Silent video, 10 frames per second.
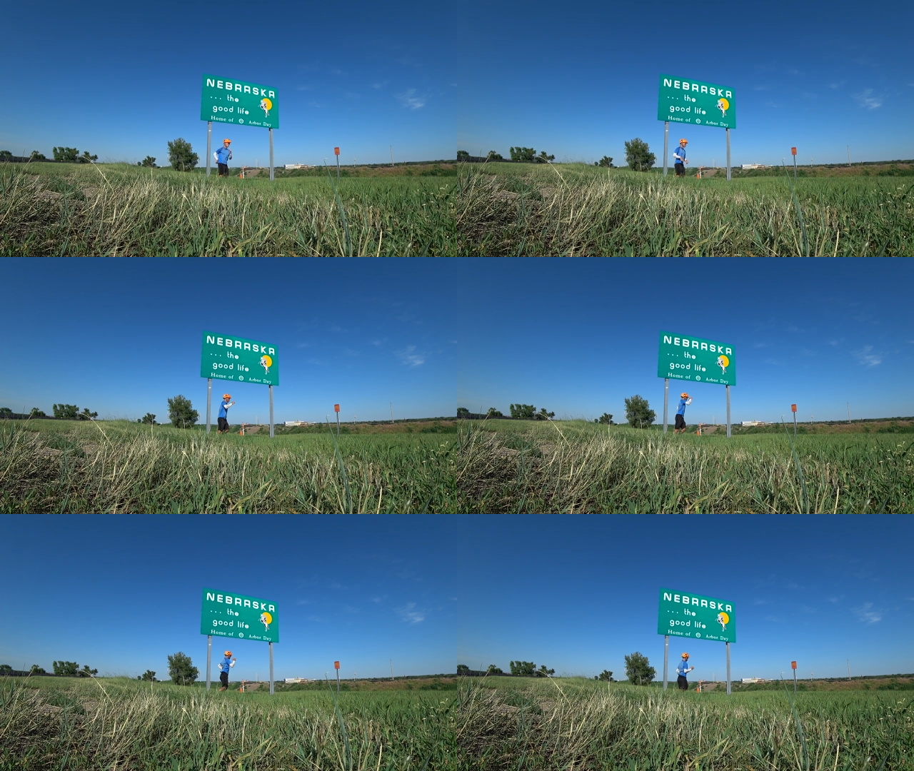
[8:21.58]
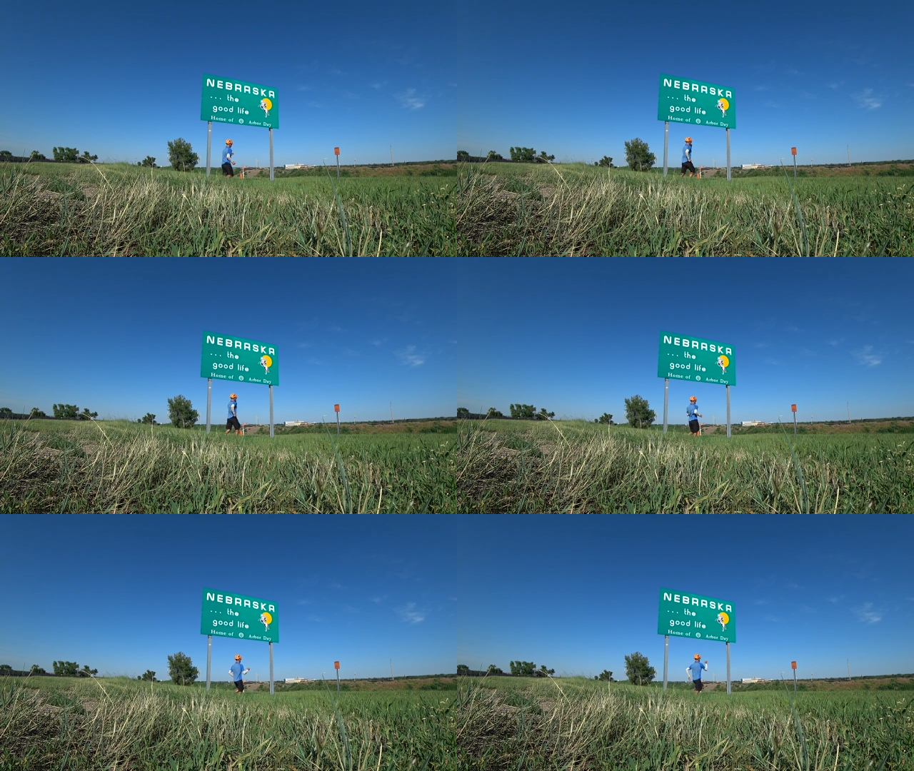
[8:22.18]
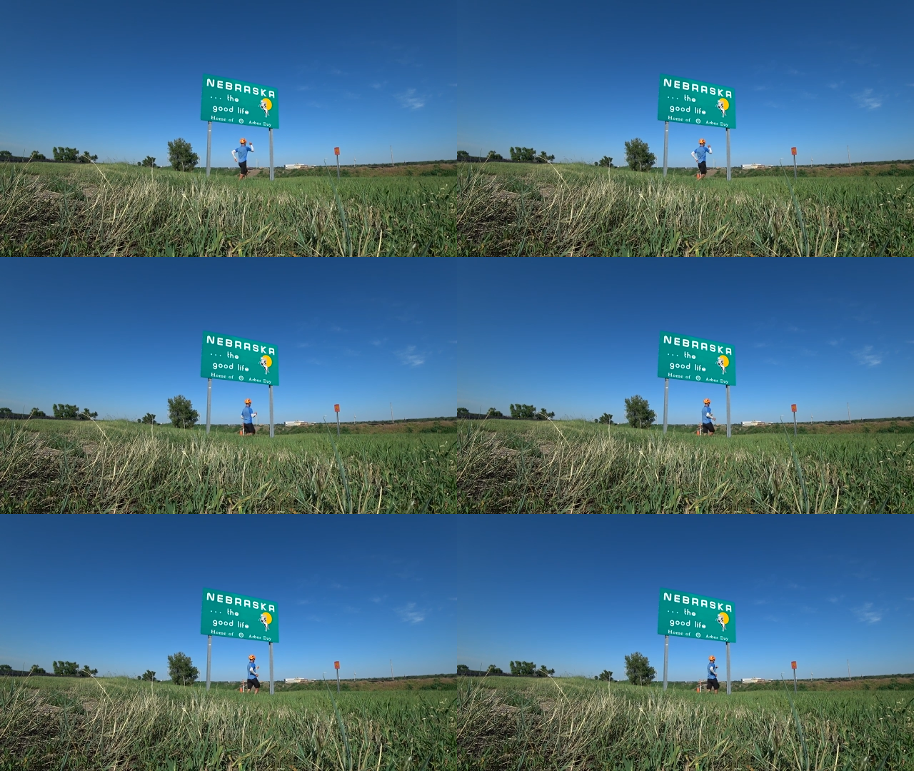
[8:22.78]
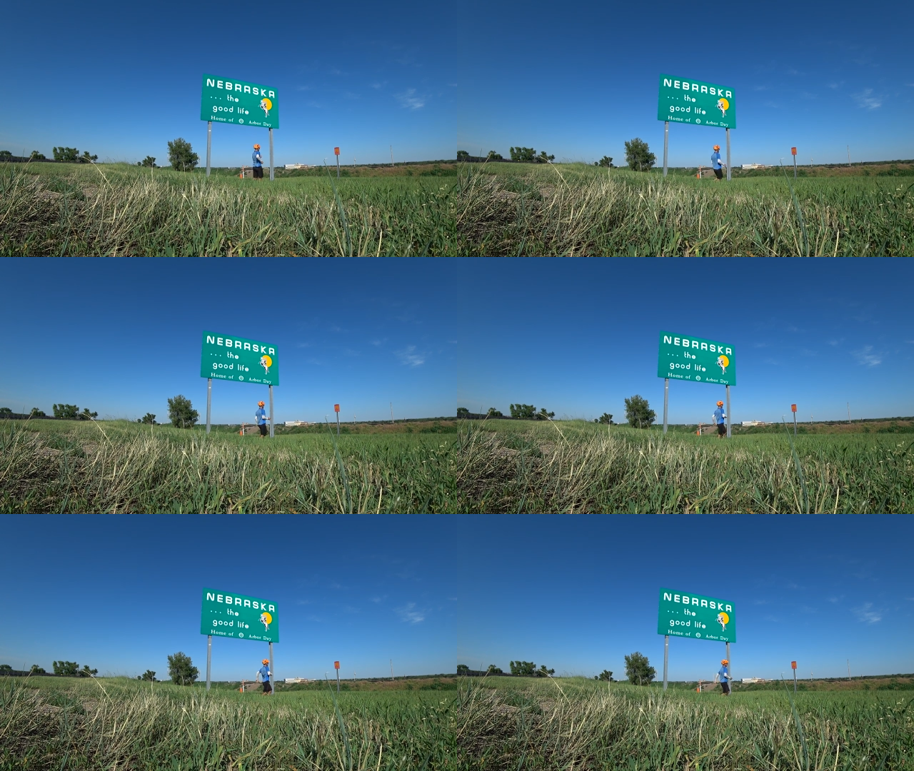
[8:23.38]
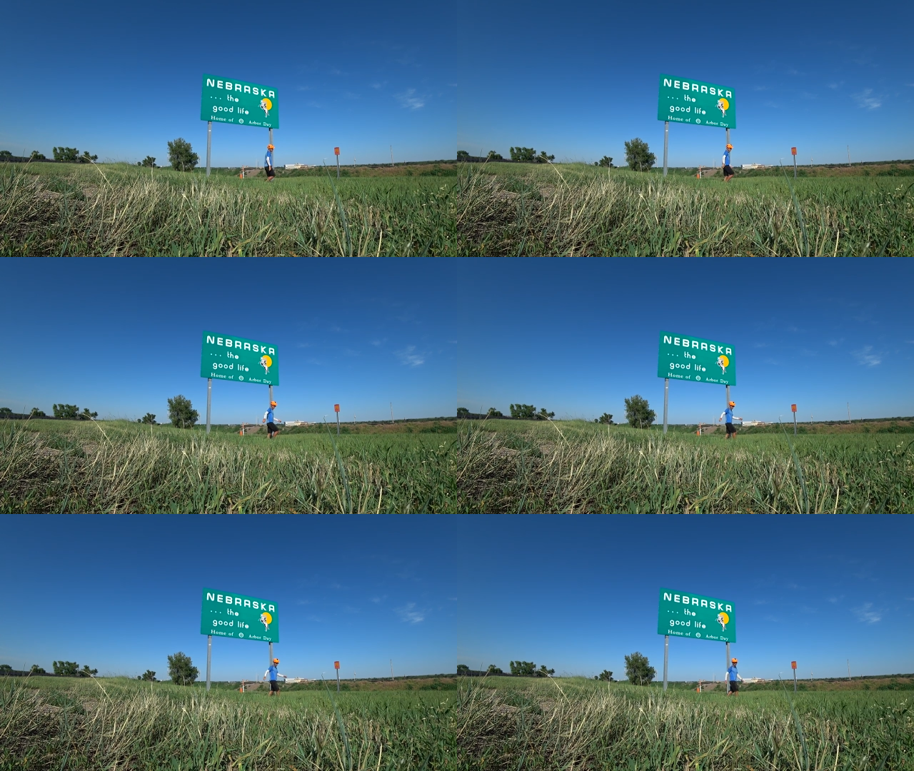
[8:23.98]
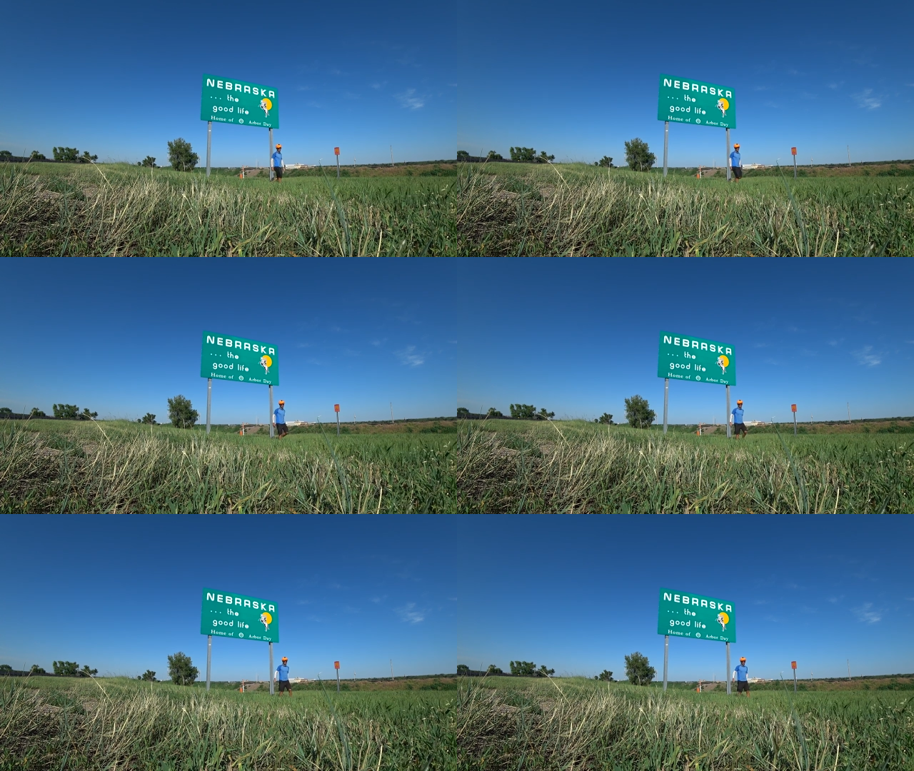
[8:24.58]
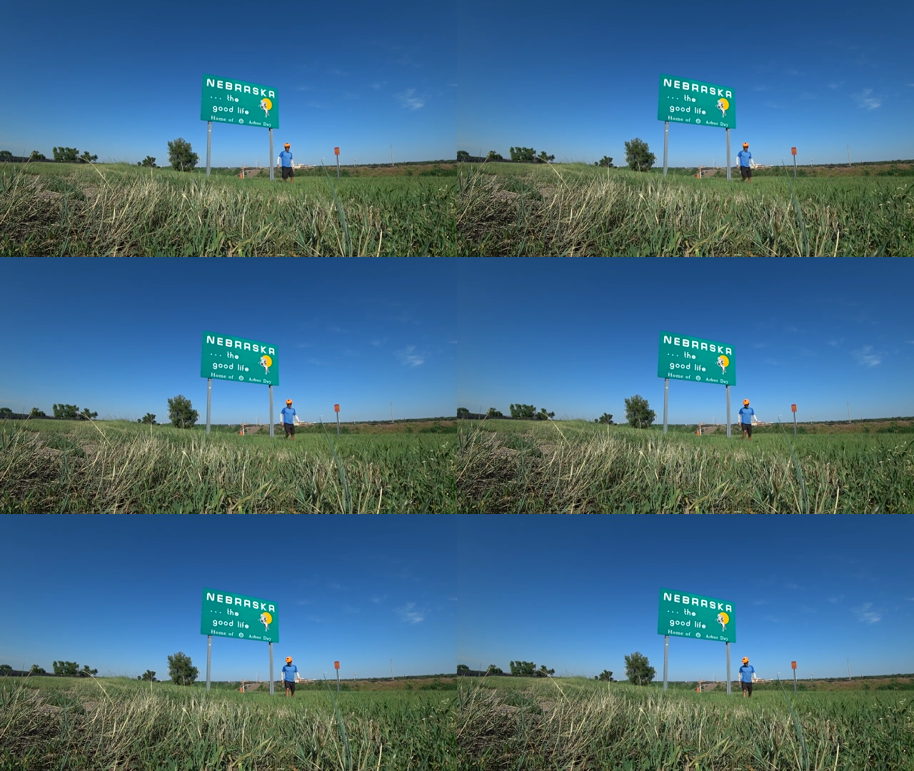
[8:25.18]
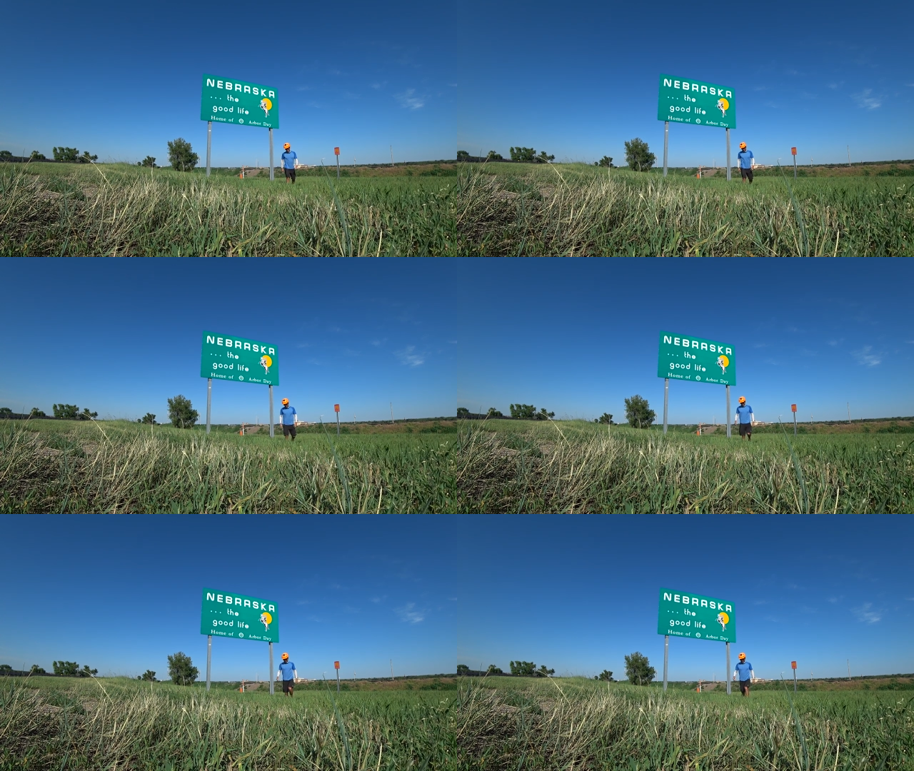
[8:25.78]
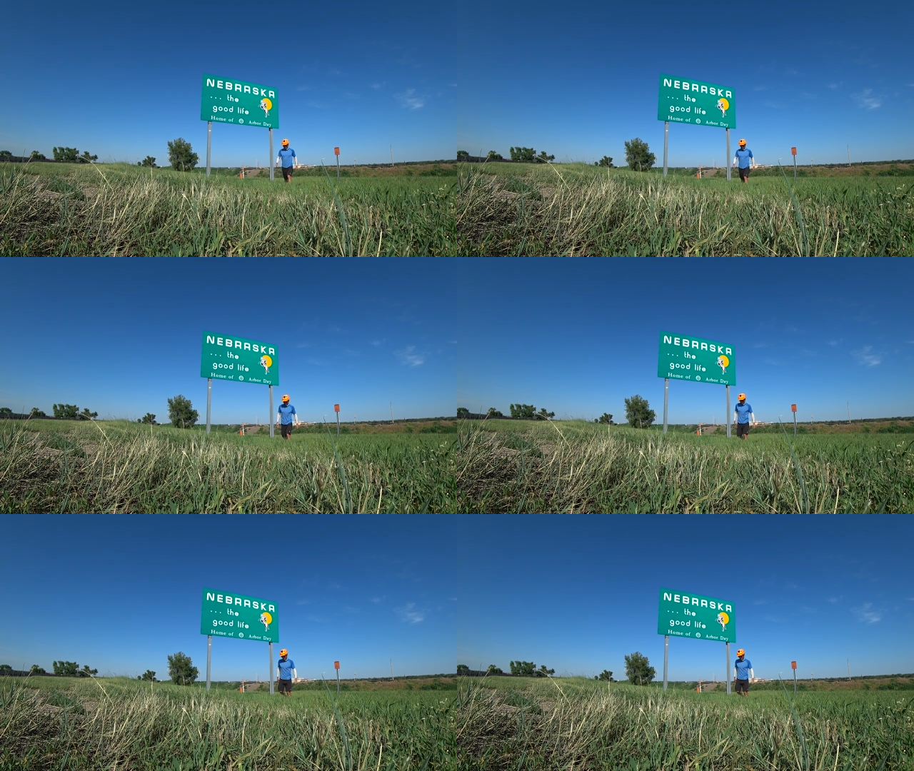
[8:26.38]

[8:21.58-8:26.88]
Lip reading: (no speaker visible)